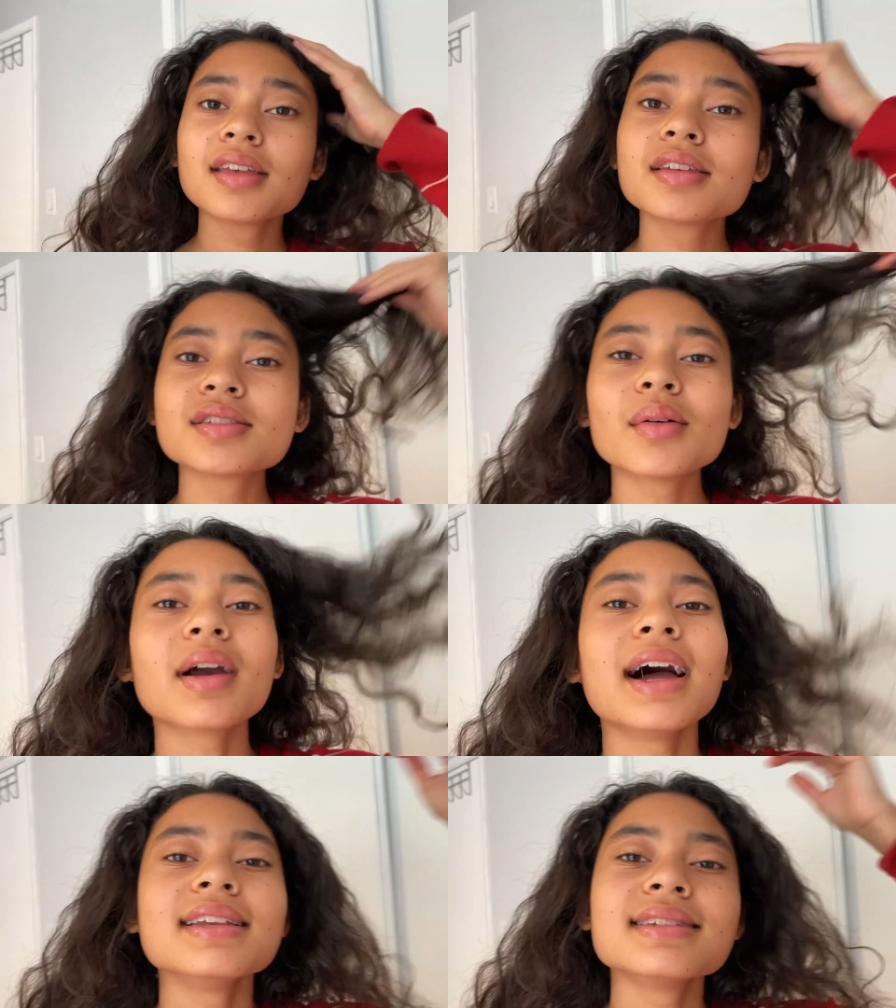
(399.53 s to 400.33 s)
So
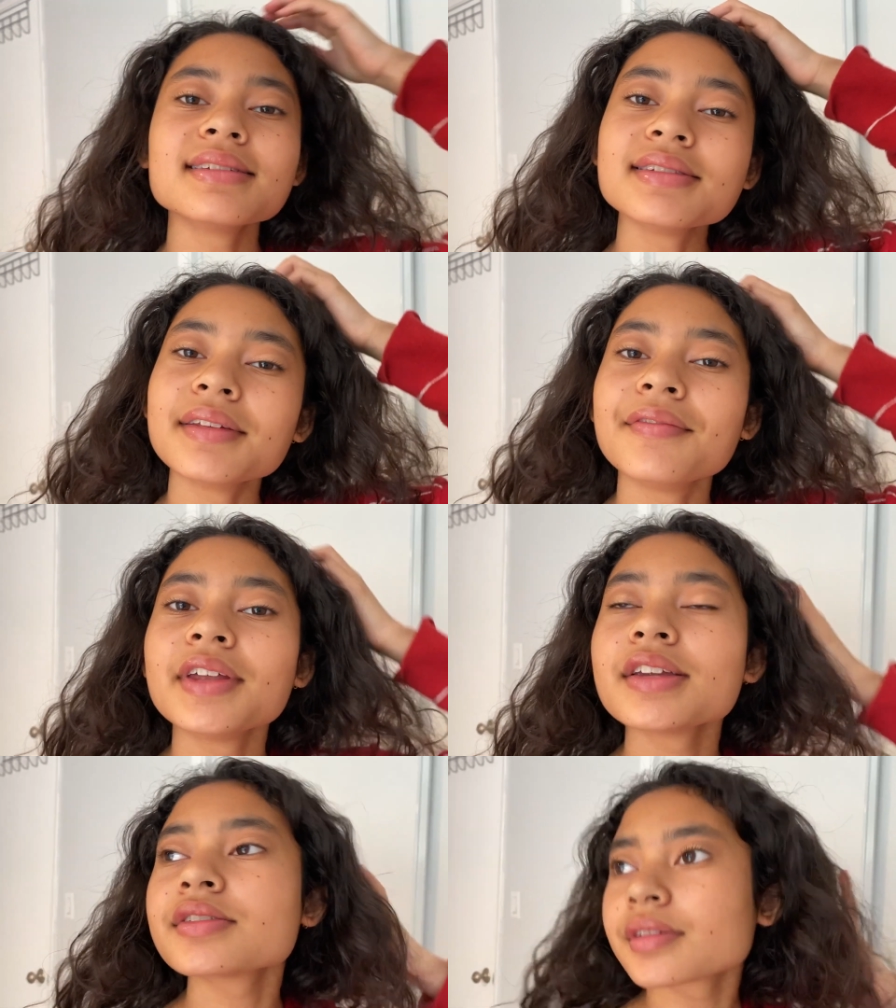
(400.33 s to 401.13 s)
guys, this is the
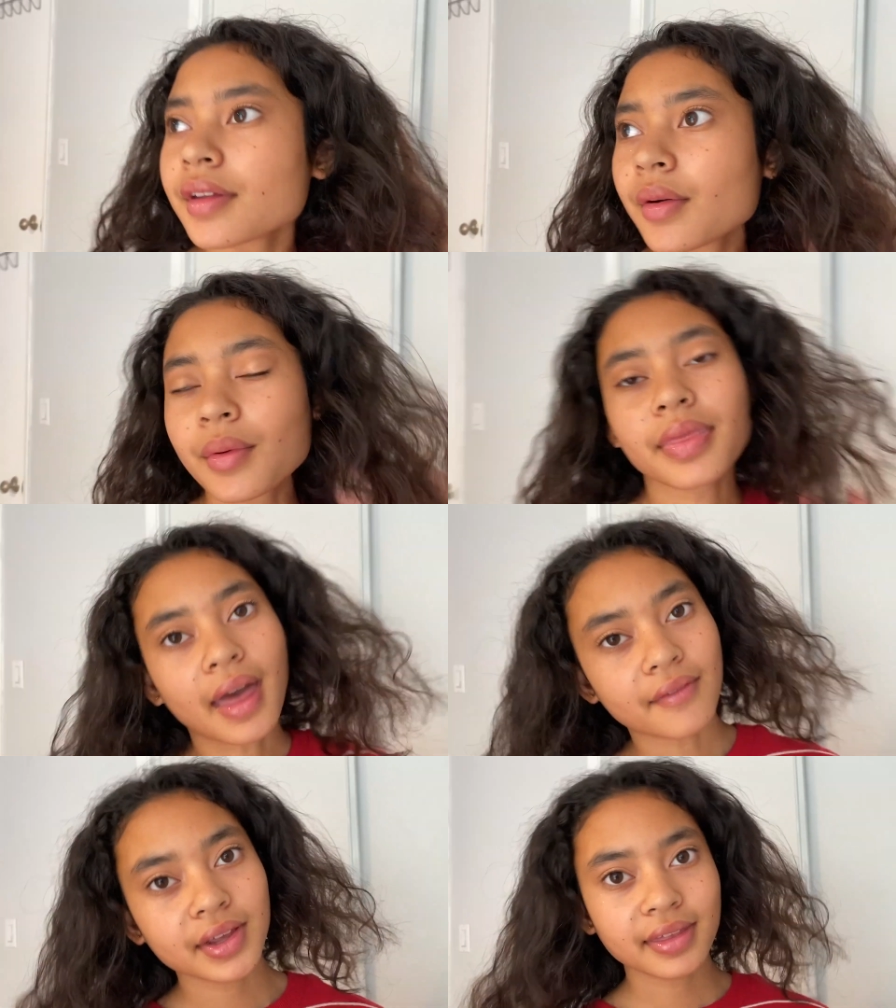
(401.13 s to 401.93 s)
finished look with
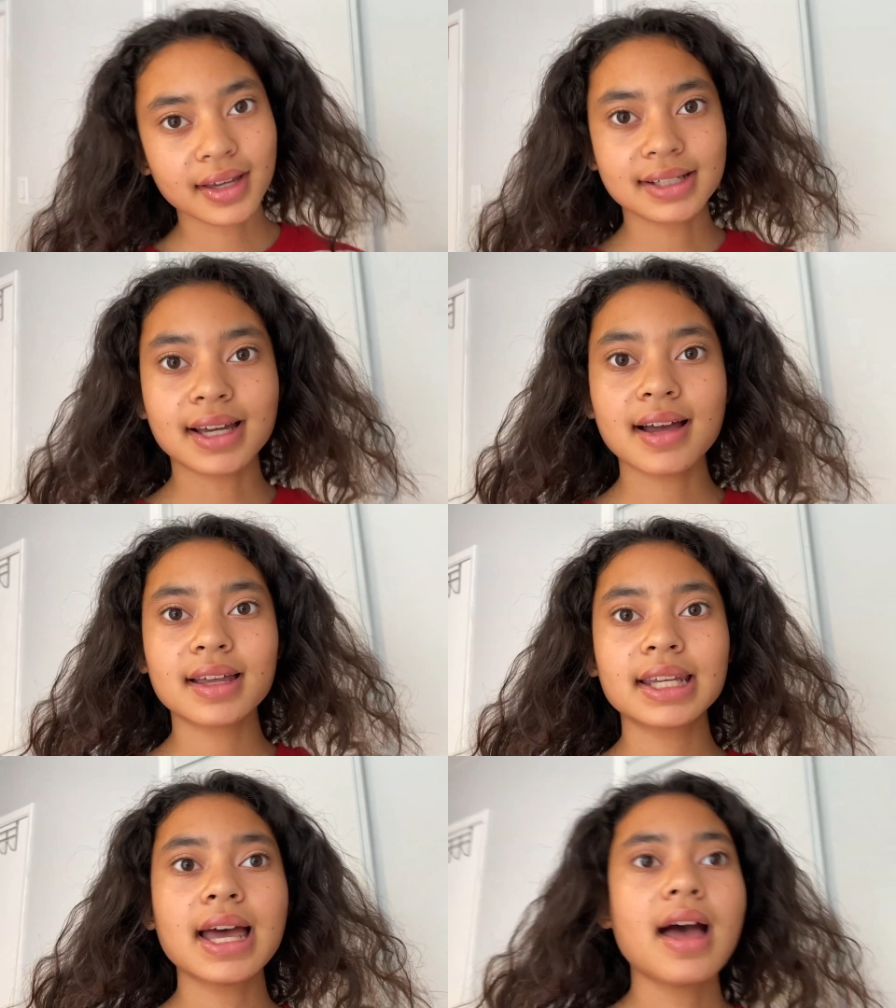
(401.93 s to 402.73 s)
everything
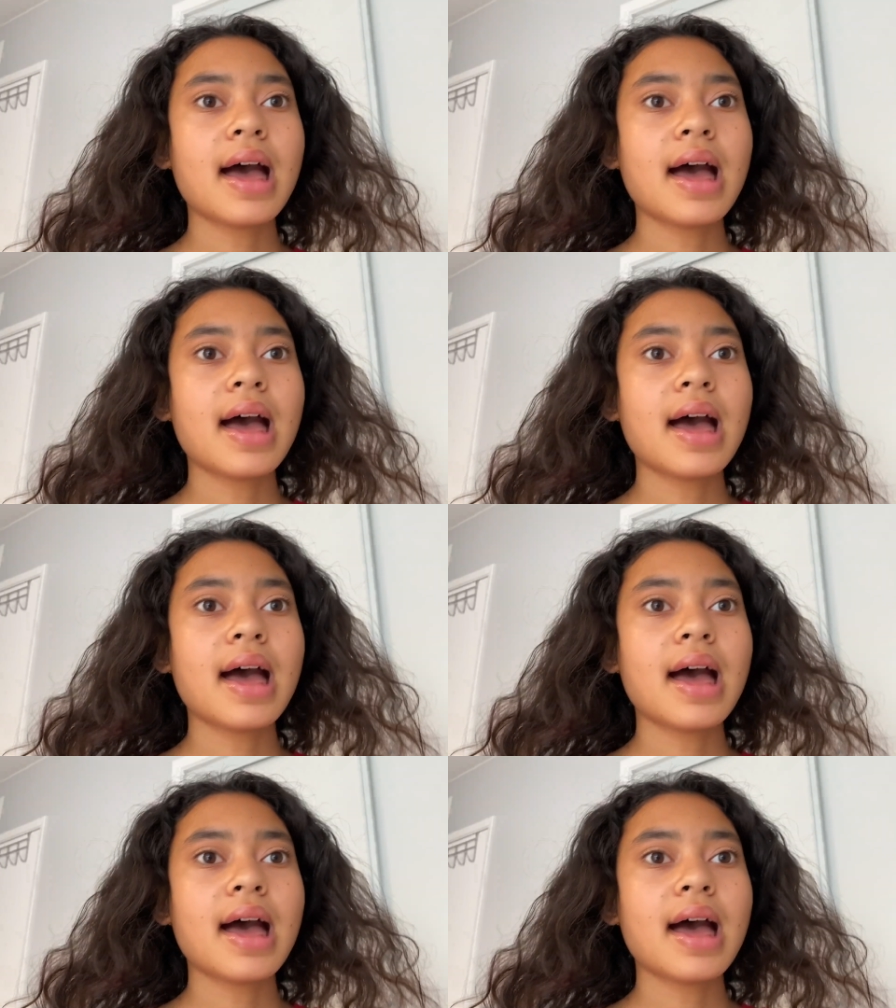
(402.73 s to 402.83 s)
done.